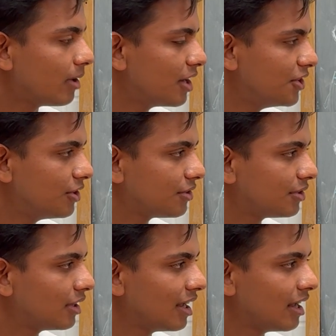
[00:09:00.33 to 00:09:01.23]

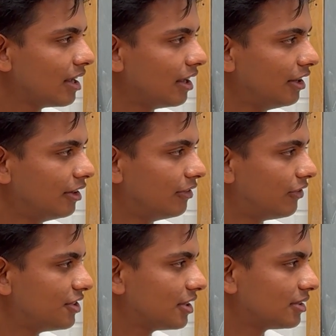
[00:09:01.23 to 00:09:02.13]
pioneers in
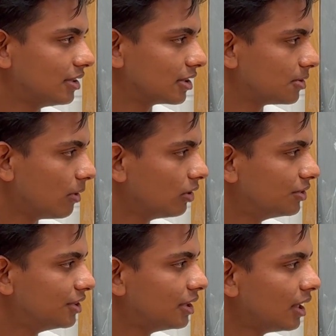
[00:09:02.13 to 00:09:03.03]
physics and
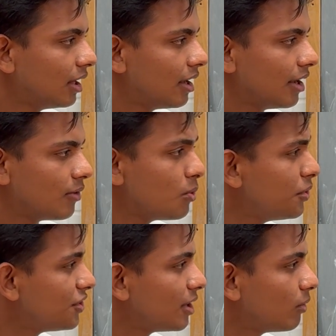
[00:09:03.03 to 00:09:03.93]
cosmology. Who
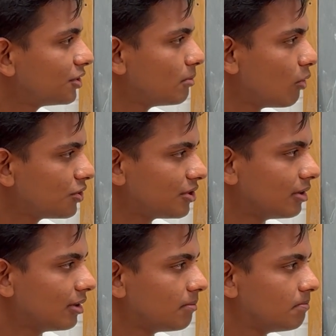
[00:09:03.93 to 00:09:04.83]
would you say was the most
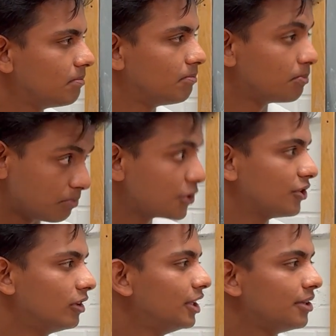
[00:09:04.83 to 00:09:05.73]

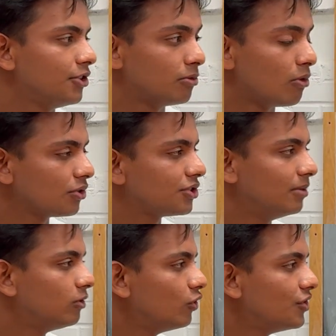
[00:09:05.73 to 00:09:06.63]
personally your most
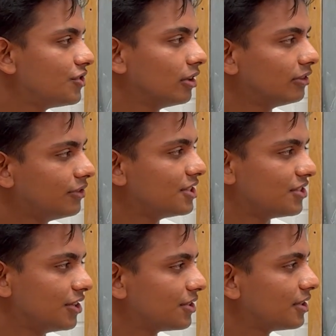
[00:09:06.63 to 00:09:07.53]
influential
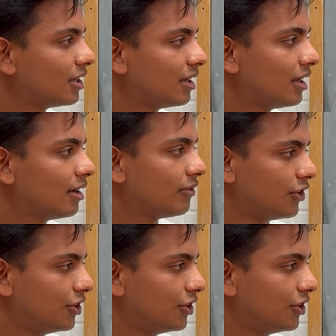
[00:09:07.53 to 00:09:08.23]
physicist for